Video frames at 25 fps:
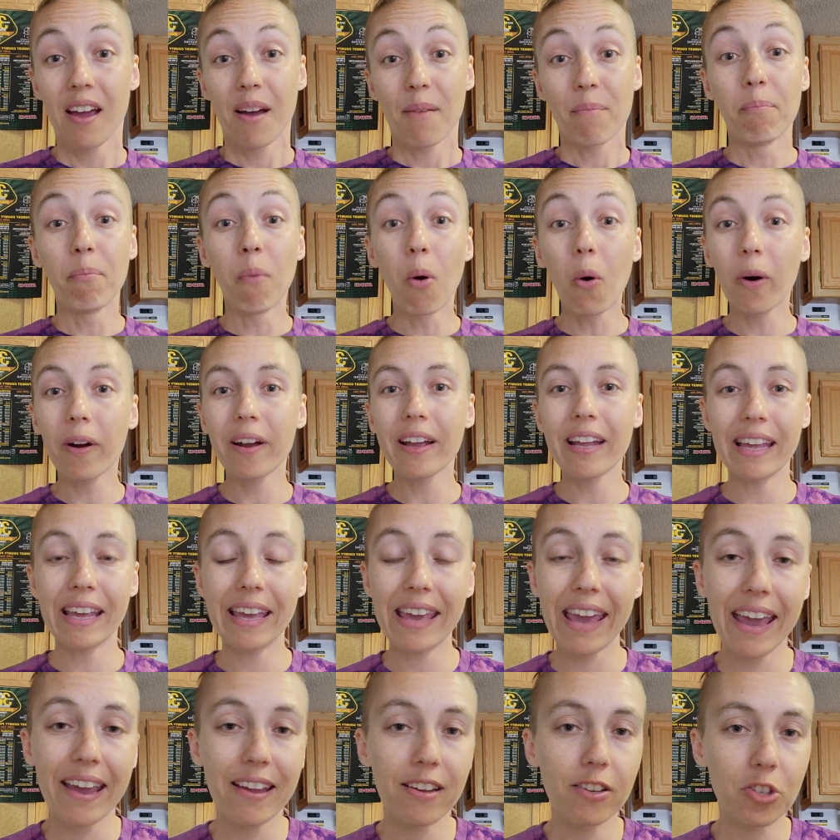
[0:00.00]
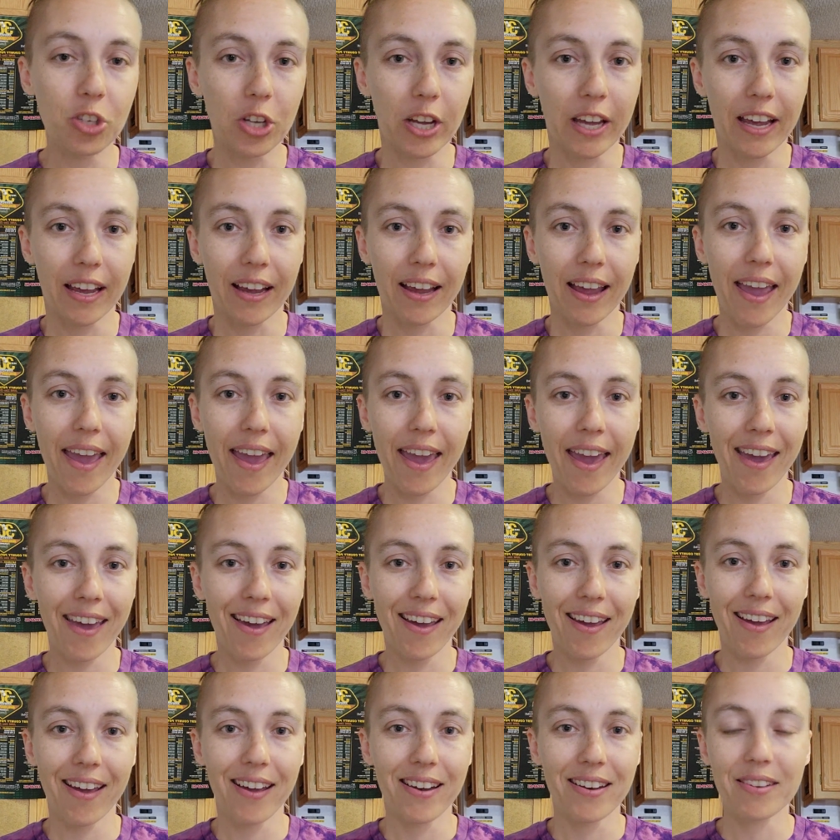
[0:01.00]
more engaging
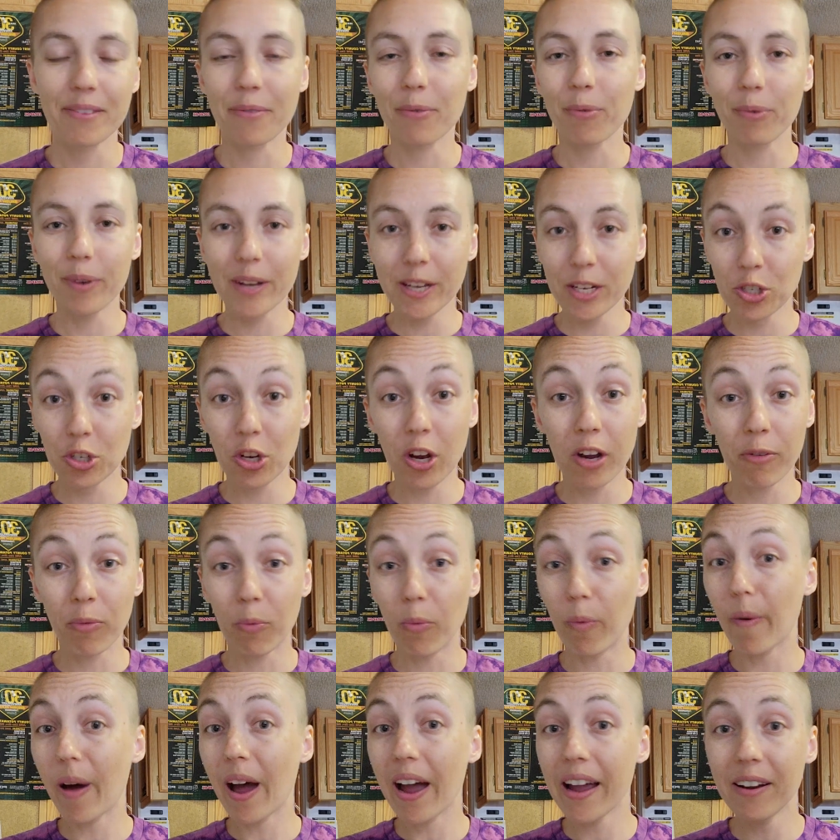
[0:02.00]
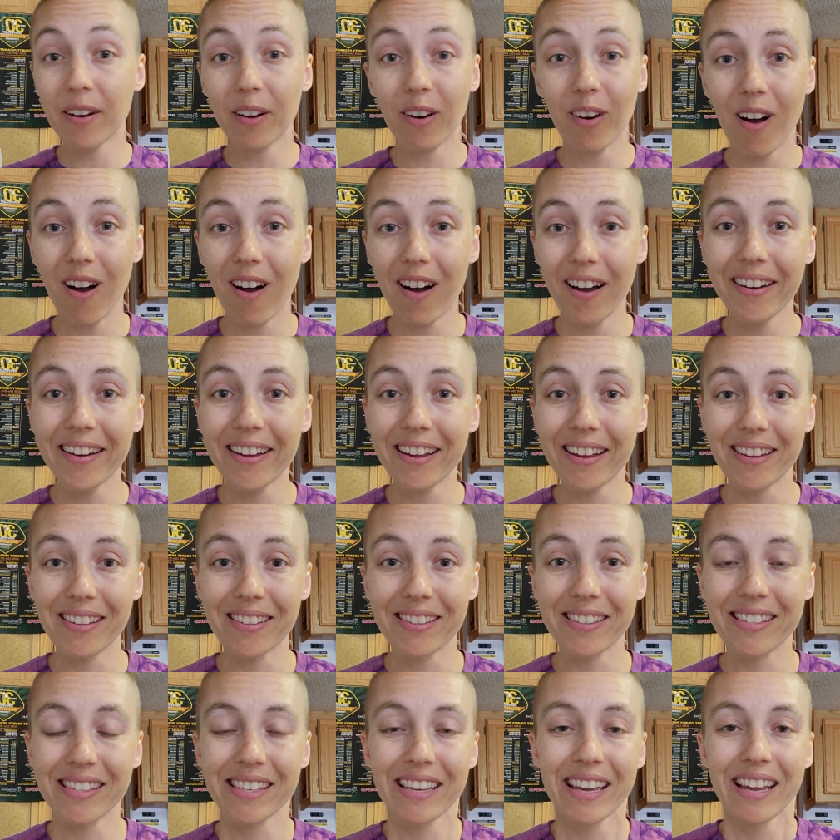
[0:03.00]
and reach a wider
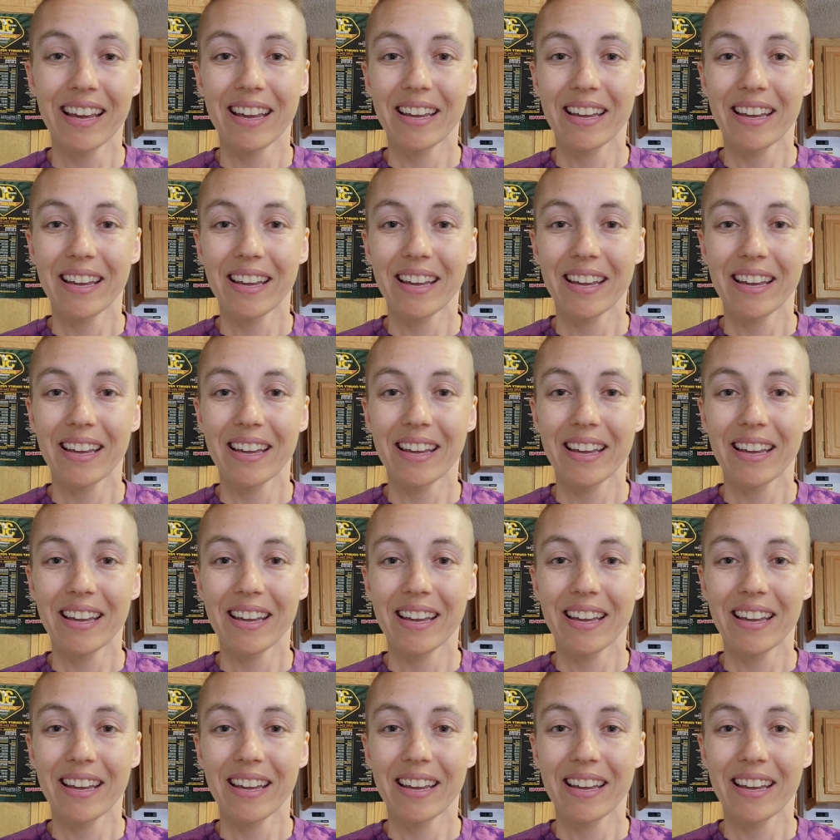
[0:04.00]
audience.